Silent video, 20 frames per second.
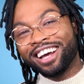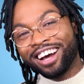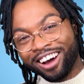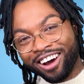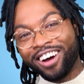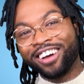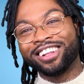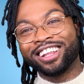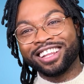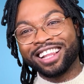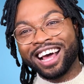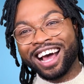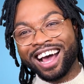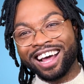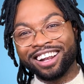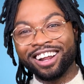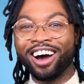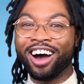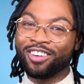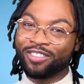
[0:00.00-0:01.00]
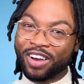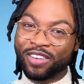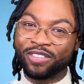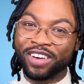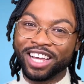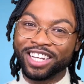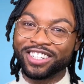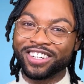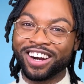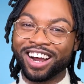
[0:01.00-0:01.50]
All of that on my
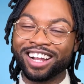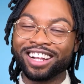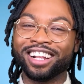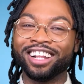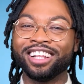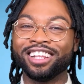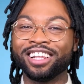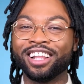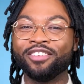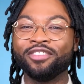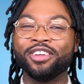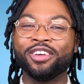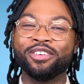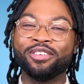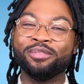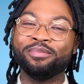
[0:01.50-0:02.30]
Patreon. Love you.